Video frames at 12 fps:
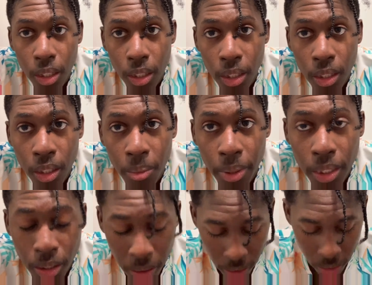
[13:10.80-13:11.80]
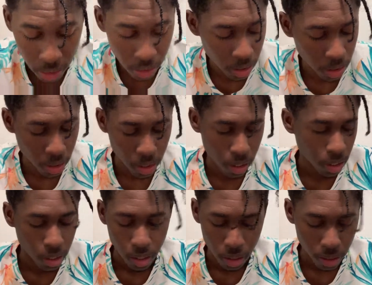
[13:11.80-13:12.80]
This little bitch
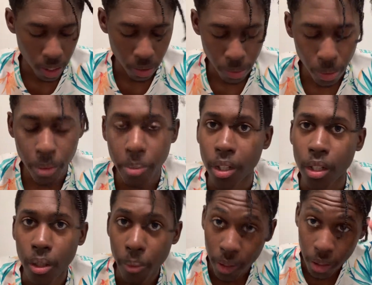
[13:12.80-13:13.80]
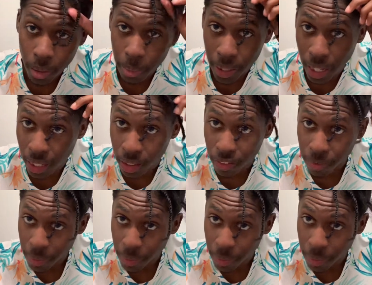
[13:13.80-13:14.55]
tried to ruin me and wanted to be the end of